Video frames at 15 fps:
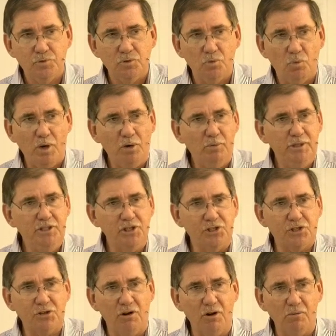Why don't we just
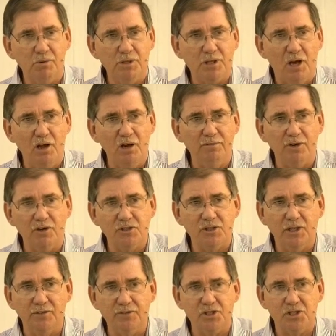start with all of
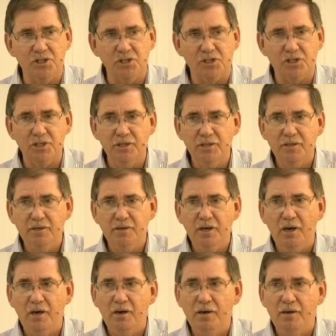ourselves? Just,
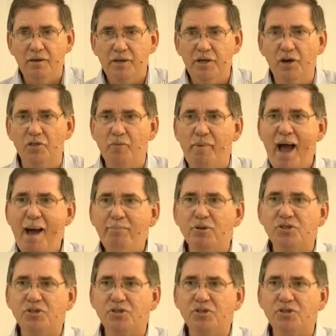you know, the Bible